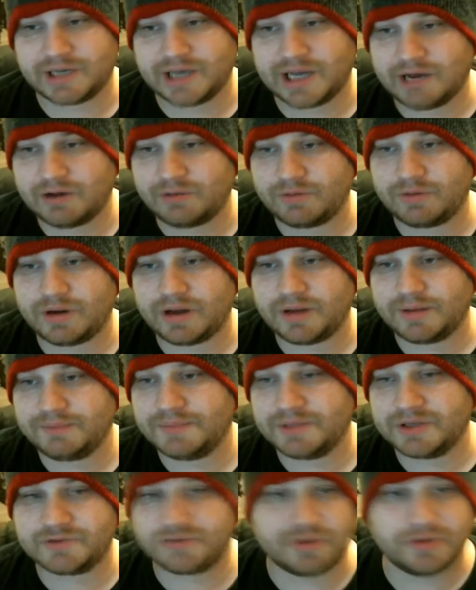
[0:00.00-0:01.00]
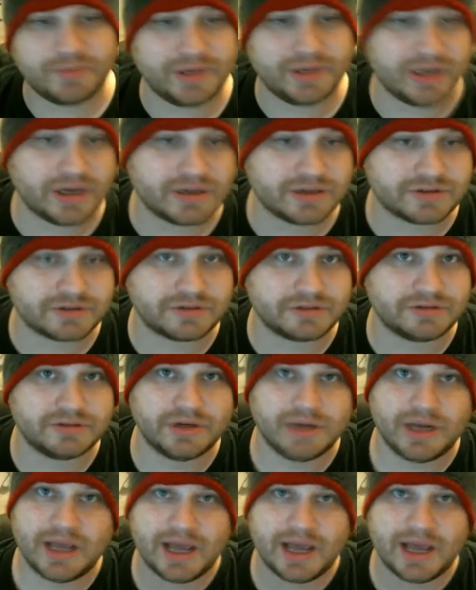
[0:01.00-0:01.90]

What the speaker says: how Miss Ruby does her